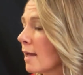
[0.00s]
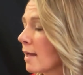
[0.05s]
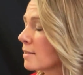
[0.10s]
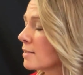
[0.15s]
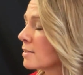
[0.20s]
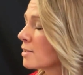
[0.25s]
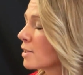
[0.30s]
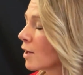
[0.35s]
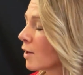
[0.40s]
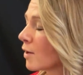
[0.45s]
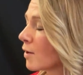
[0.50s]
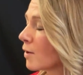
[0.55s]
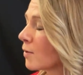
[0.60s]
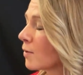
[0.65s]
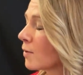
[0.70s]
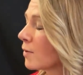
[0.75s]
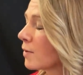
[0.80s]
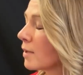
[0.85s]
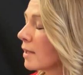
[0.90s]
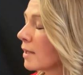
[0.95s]
and
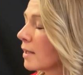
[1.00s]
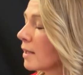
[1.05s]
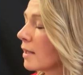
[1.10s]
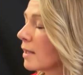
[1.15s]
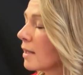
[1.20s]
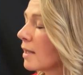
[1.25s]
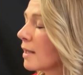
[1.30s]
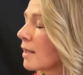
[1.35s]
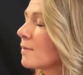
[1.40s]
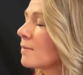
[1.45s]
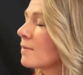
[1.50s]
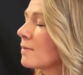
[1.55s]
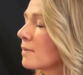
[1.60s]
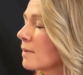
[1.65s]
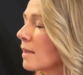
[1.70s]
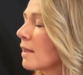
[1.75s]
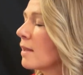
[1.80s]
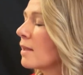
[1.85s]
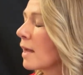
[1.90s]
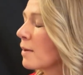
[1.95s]
so, he,
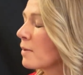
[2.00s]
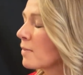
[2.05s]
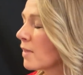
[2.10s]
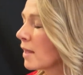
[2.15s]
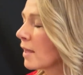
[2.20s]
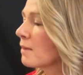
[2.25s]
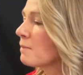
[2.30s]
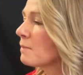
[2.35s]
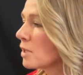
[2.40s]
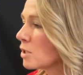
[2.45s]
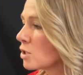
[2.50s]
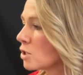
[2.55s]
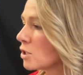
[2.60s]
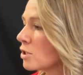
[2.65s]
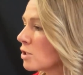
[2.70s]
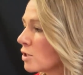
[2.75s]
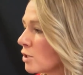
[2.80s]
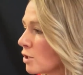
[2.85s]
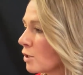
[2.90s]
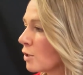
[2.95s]
and I think I
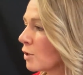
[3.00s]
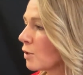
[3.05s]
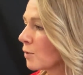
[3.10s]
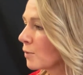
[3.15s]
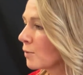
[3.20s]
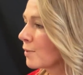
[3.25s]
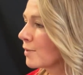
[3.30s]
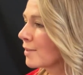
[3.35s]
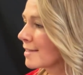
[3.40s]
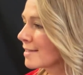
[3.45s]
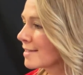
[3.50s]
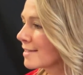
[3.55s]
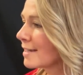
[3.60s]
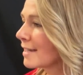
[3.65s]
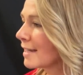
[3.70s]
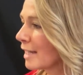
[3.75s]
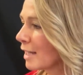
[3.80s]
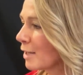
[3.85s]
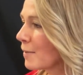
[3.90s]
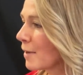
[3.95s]
mentioned to the, you
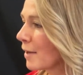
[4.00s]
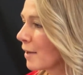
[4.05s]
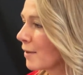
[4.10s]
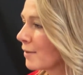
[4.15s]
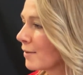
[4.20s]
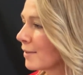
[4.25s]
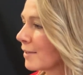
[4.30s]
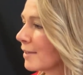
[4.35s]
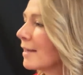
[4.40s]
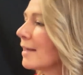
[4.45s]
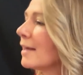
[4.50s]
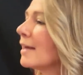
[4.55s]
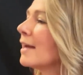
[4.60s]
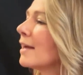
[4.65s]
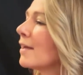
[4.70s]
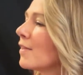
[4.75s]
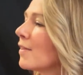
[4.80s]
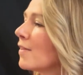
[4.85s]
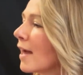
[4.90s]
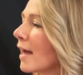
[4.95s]
this in an email
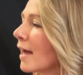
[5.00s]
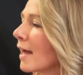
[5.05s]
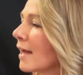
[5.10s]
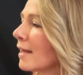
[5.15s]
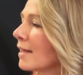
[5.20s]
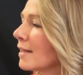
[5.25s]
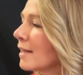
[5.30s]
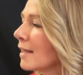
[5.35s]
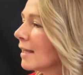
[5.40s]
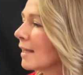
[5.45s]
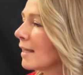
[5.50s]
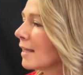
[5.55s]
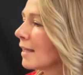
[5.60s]
that mm.